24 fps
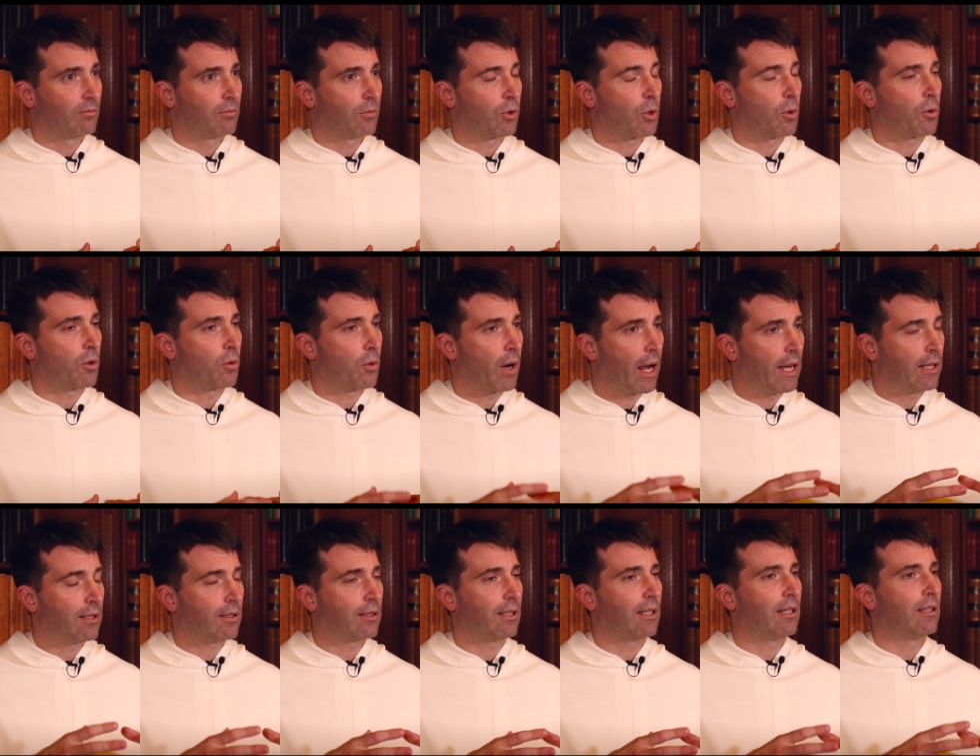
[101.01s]
So
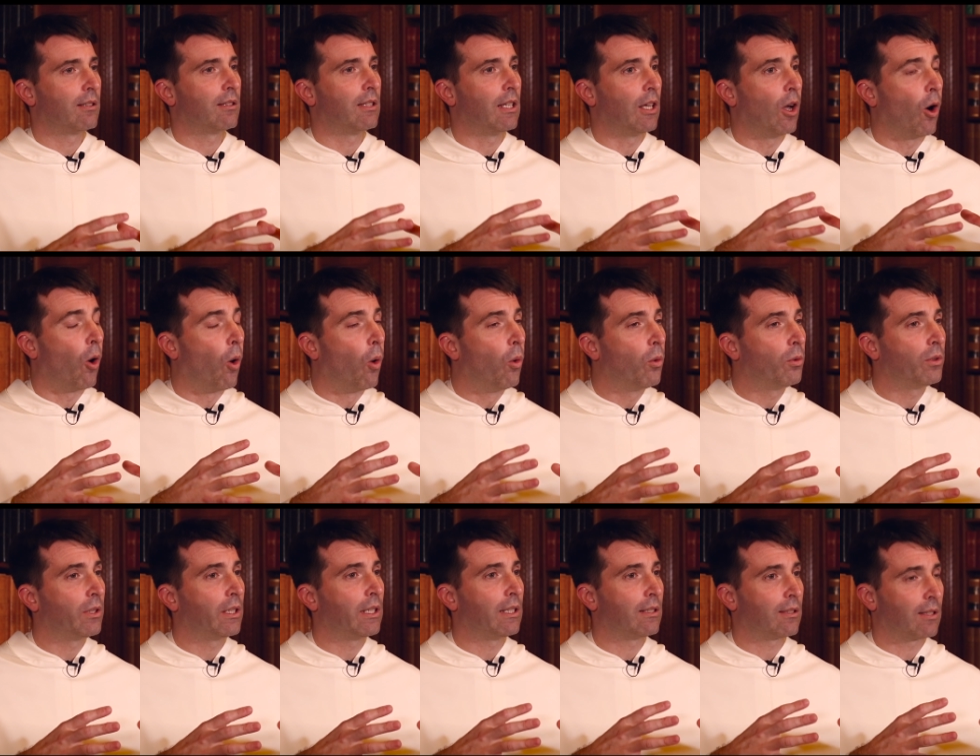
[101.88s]
Christ is the
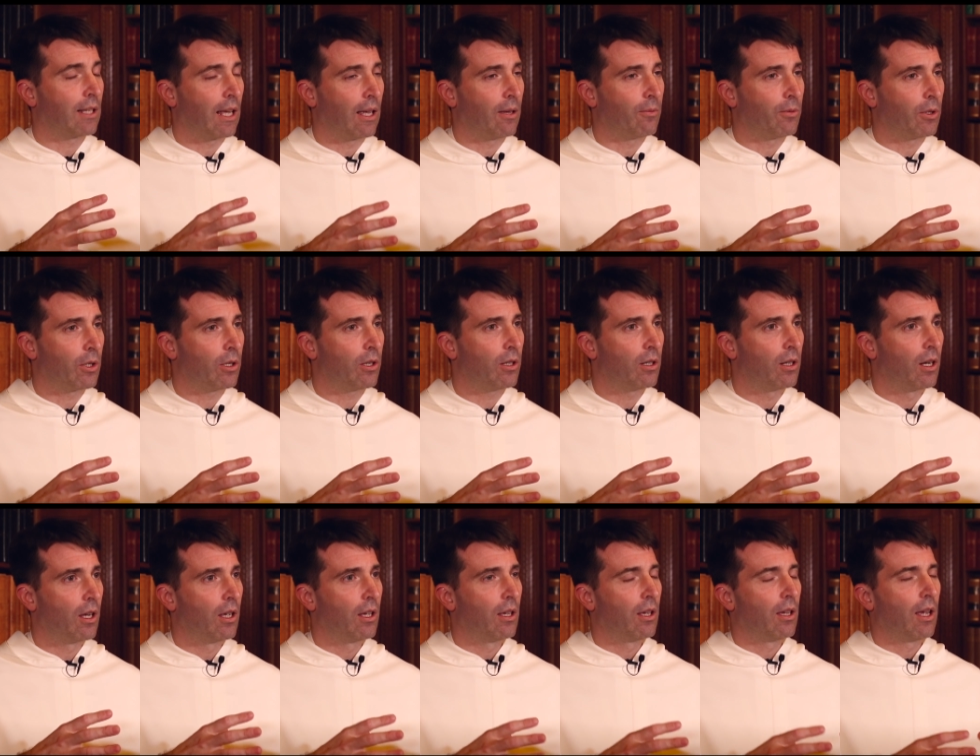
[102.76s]
only Savior,
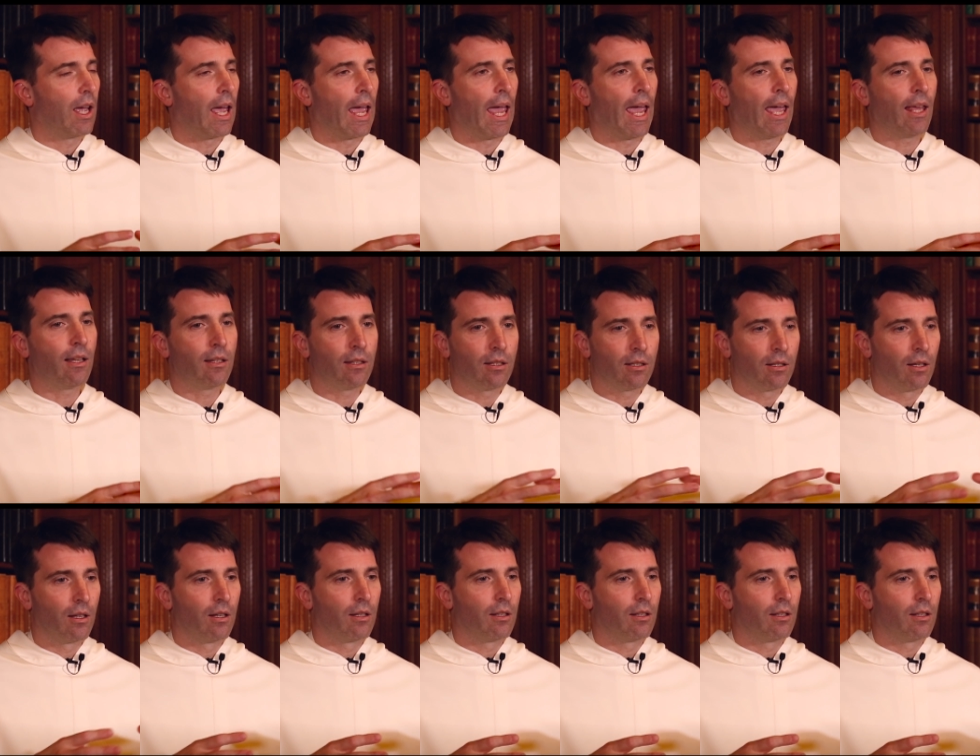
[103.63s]
and